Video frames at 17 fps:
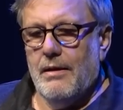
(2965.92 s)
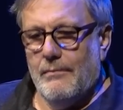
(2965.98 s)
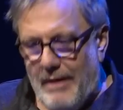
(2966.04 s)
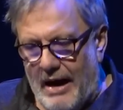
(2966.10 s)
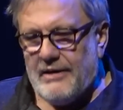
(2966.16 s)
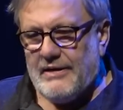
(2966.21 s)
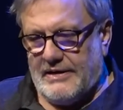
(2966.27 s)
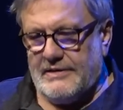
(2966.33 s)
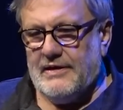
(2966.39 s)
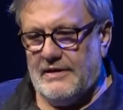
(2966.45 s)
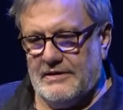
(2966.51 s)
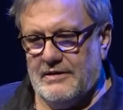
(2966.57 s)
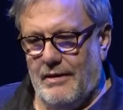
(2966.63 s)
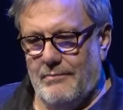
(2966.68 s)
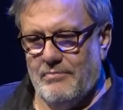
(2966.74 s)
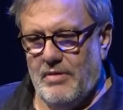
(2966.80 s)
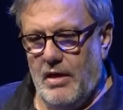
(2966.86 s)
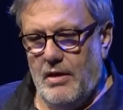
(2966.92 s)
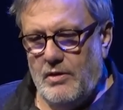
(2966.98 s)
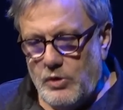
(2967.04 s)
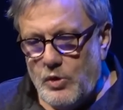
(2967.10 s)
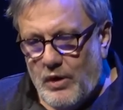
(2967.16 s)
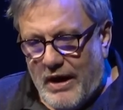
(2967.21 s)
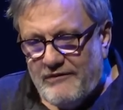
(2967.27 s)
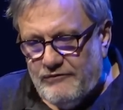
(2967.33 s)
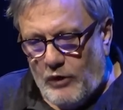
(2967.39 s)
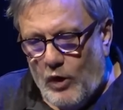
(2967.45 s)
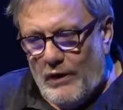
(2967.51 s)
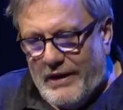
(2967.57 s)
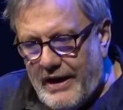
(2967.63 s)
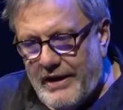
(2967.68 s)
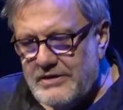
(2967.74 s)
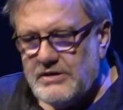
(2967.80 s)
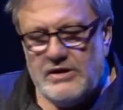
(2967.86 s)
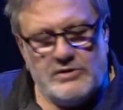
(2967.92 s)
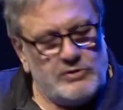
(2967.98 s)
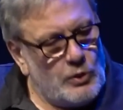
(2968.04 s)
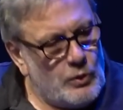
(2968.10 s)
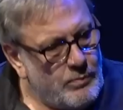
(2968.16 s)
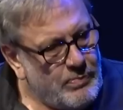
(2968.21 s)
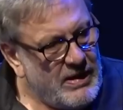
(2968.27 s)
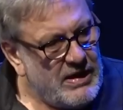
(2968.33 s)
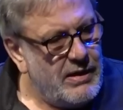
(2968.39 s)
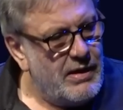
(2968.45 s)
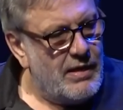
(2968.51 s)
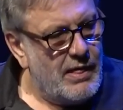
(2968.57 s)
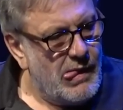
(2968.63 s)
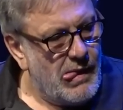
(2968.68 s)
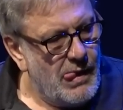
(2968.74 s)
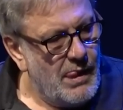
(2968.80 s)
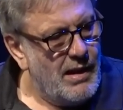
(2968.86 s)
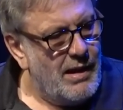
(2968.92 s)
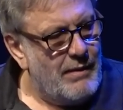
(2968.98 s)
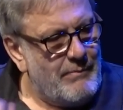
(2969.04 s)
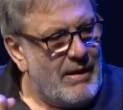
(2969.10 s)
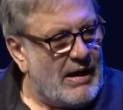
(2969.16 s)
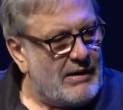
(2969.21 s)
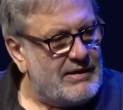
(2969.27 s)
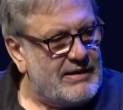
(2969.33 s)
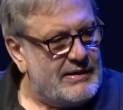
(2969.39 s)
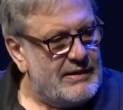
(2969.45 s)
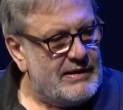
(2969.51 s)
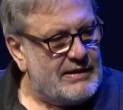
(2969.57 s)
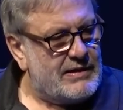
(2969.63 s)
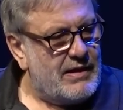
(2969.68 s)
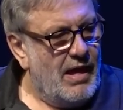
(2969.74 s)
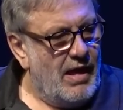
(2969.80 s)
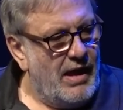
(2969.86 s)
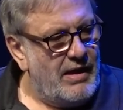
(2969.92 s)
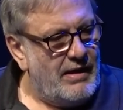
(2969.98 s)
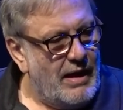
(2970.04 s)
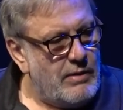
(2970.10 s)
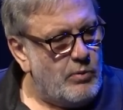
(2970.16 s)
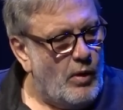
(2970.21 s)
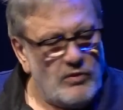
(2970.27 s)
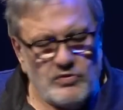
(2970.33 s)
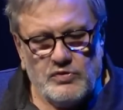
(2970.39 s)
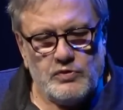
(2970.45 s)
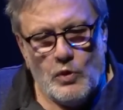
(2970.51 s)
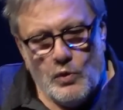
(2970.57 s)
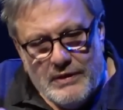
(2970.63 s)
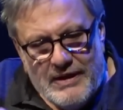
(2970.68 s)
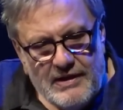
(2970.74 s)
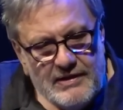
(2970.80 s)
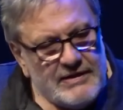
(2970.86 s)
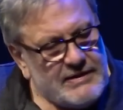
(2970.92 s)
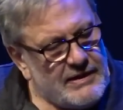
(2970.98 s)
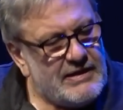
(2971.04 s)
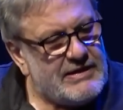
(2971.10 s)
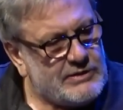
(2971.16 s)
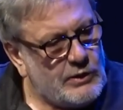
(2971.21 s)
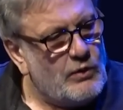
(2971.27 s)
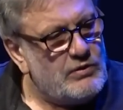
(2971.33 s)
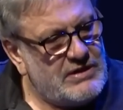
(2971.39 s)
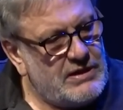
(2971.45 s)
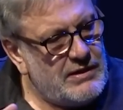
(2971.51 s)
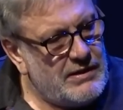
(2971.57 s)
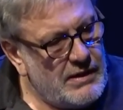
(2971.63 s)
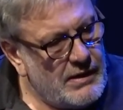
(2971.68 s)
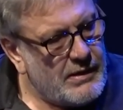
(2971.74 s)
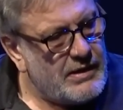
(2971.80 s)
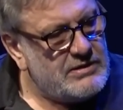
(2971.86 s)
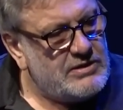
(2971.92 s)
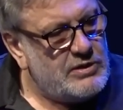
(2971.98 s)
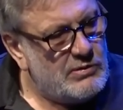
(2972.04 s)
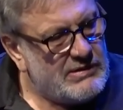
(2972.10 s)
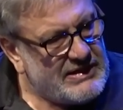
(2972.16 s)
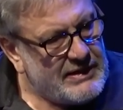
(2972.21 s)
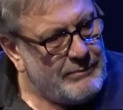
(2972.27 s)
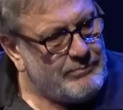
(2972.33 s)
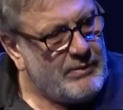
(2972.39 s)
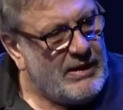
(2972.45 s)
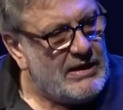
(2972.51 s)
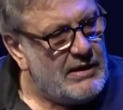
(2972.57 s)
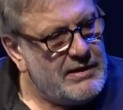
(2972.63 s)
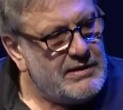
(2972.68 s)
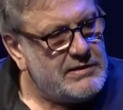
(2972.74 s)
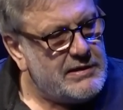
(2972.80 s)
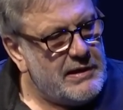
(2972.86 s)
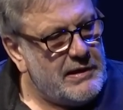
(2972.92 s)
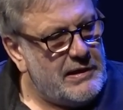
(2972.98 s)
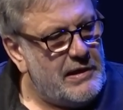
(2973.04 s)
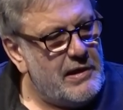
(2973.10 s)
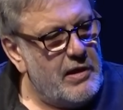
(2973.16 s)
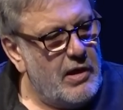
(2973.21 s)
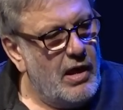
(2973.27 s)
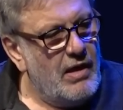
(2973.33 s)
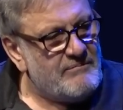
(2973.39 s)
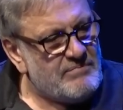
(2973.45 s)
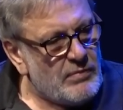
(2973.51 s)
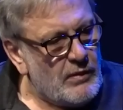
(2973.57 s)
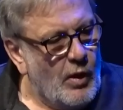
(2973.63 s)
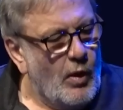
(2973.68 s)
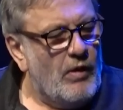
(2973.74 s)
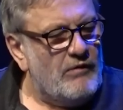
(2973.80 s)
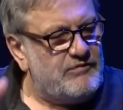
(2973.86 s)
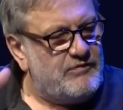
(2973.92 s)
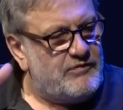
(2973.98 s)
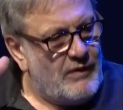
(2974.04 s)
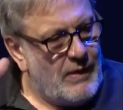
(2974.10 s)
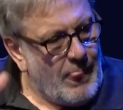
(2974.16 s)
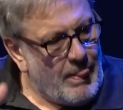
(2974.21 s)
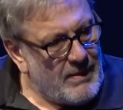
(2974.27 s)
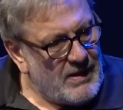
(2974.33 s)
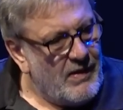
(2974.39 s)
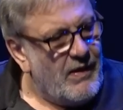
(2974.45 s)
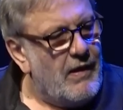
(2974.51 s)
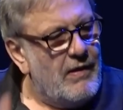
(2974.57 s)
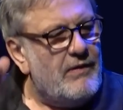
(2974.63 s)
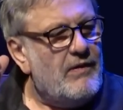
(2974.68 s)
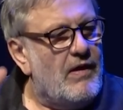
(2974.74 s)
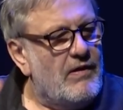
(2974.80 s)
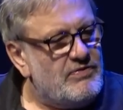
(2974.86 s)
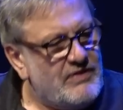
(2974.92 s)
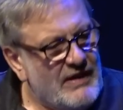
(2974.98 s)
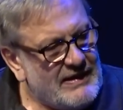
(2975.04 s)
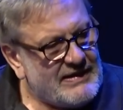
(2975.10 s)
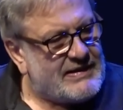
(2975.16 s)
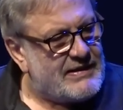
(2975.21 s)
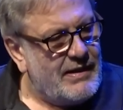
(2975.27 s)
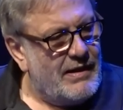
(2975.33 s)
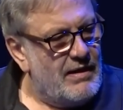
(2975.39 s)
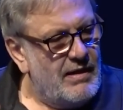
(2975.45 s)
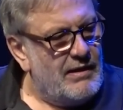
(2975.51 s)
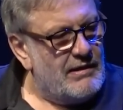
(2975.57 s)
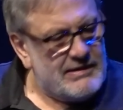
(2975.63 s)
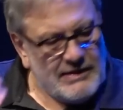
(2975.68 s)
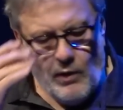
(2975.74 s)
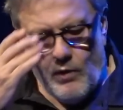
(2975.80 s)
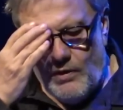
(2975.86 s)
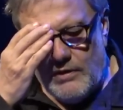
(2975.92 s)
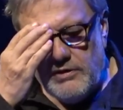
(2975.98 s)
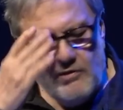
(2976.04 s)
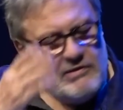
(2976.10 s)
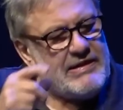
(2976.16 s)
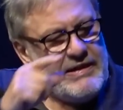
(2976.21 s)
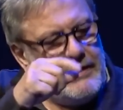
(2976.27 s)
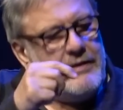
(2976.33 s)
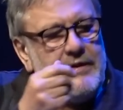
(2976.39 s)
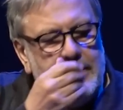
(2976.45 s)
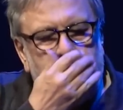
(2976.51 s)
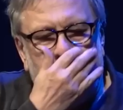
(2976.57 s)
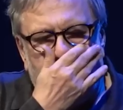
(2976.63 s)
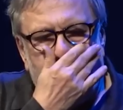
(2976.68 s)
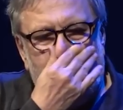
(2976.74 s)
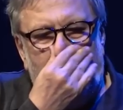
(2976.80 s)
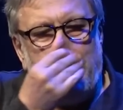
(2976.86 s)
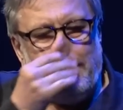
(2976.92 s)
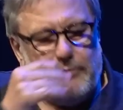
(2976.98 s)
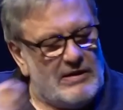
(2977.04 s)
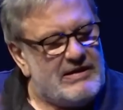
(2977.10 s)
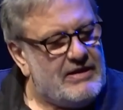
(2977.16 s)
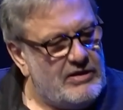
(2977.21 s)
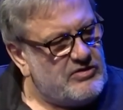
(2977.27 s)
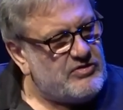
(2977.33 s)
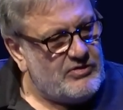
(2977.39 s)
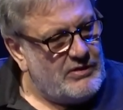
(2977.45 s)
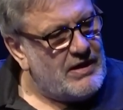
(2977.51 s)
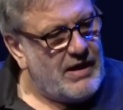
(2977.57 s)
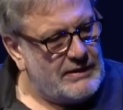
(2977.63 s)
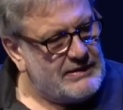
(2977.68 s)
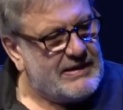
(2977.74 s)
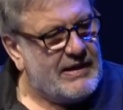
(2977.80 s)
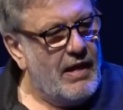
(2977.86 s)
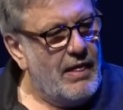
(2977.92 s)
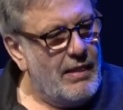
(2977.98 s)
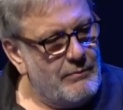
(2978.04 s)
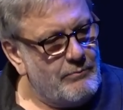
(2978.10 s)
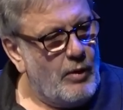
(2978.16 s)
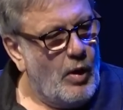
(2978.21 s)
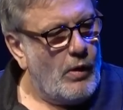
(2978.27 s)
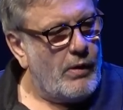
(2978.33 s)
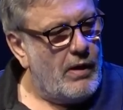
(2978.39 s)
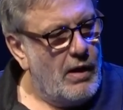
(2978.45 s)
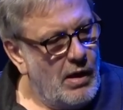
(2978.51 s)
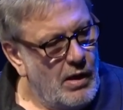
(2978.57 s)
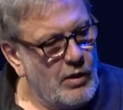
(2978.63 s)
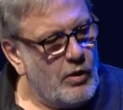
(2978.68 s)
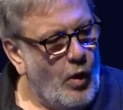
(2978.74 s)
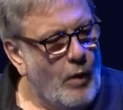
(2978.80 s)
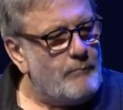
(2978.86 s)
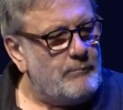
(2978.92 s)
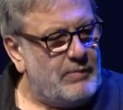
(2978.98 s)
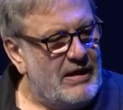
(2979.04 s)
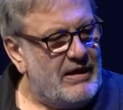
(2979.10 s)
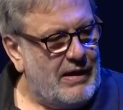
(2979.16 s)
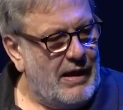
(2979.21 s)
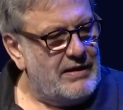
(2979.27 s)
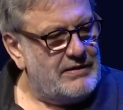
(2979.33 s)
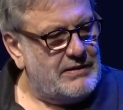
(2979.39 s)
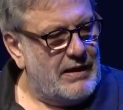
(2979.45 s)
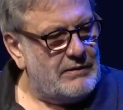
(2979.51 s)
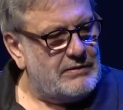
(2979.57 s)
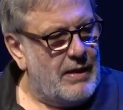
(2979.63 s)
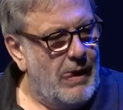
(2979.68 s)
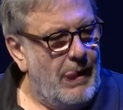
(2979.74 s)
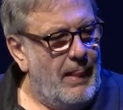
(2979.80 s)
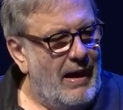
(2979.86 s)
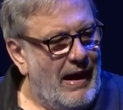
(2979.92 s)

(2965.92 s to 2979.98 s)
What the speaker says: Marxism, you have already to be a Marxist. And I want to insist on the irreducibility of this. So you see, here my position gets more complicated.